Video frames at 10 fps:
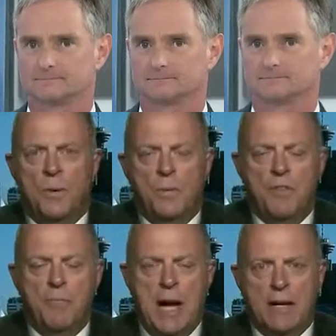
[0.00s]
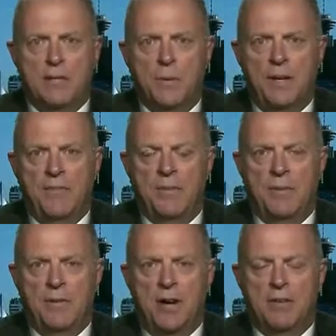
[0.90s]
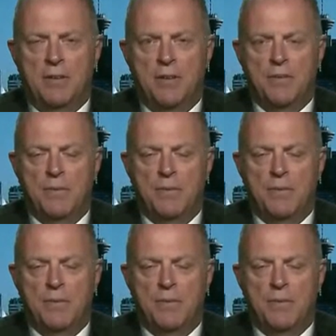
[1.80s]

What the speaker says: Well, we've backed away from the rare earths.